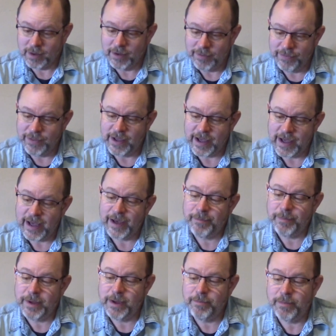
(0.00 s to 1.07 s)
That
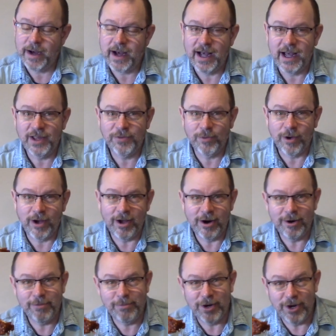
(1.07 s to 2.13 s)
made my eyes
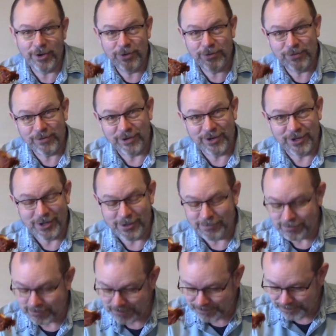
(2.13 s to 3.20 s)
water and my nose run.
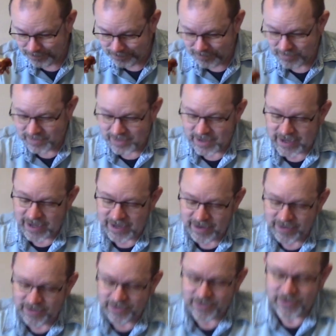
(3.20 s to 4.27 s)
That is